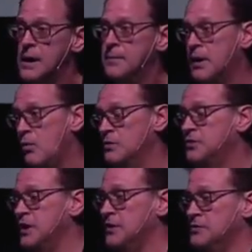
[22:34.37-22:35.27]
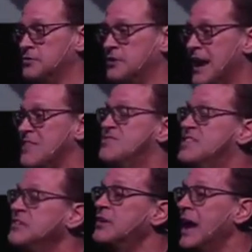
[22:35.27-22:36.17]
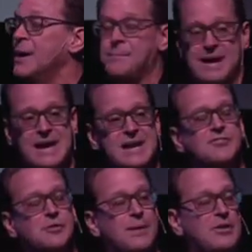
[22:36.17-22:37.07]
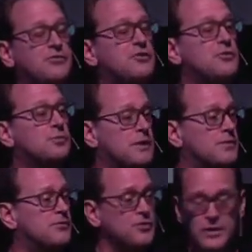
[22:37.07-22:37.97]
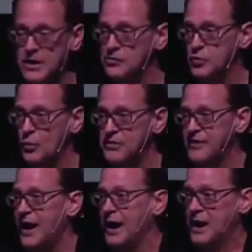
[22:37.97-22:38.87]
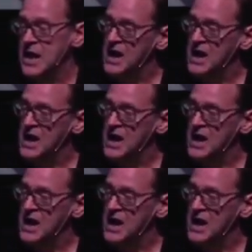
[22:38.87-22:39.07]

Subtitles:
But I want you to understand this campaign is about children. So here's what we've got.